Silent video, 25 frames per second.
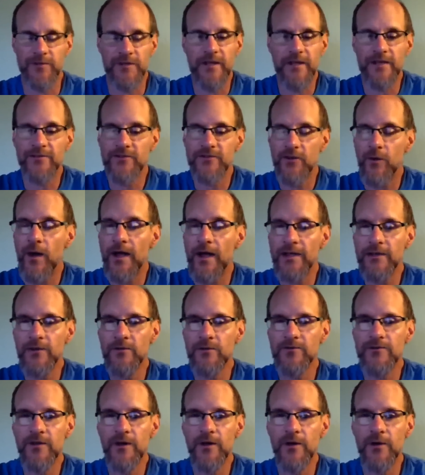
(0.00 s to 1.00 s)
And, and so I
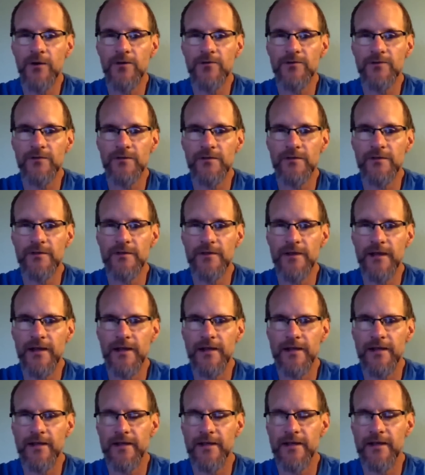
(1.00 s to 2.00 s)
use those
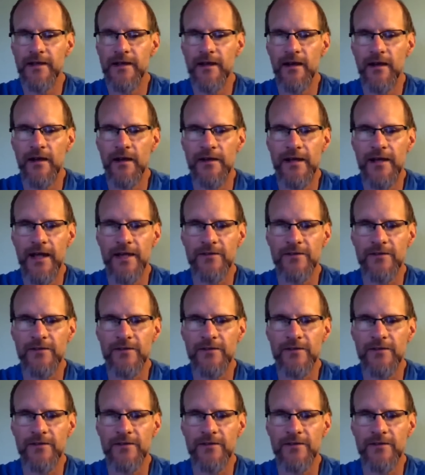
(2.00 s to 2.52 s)
uh,